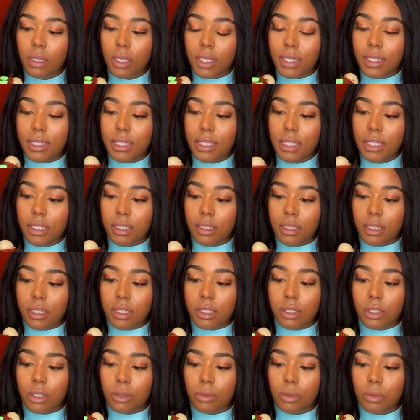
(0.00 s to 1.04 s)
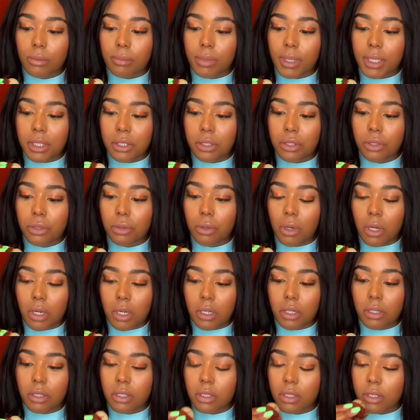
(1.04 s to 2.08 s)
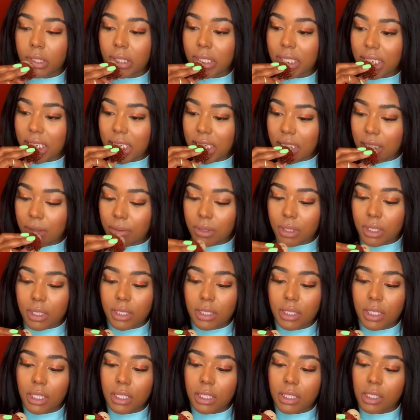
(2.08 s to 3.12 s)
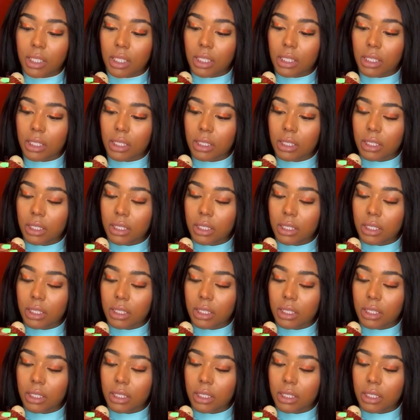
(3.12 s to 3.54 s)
seed in there, so I won't bite too hard. So let's see what this tastes like.